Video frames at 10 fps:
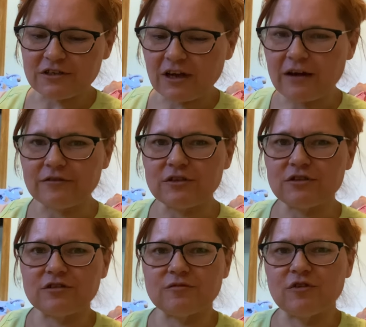Yeah, I have to
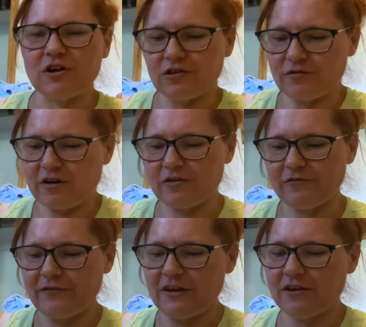do some coloring on her
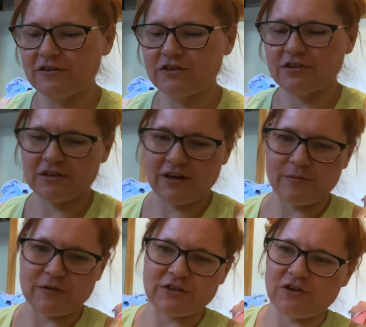feet because she doesn't have
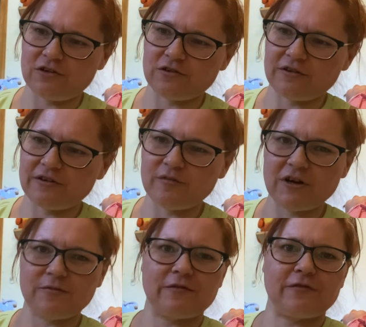much color on the
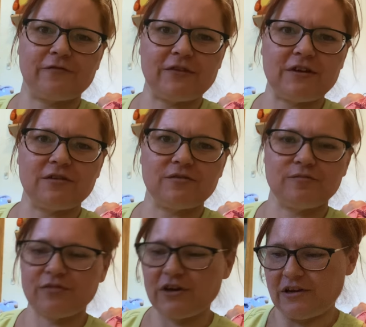bottom of her feet.
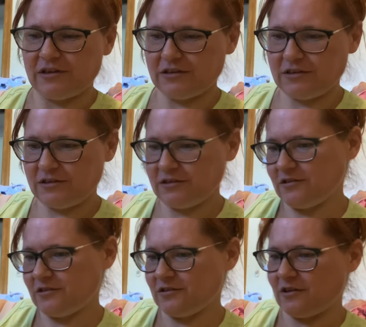But
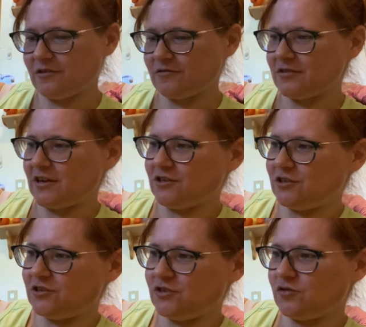other than that,
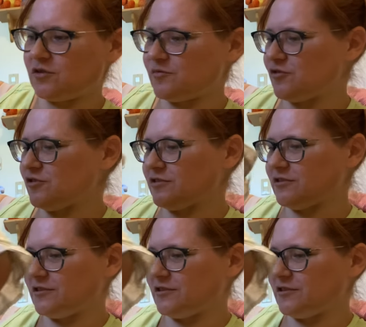she's adorable.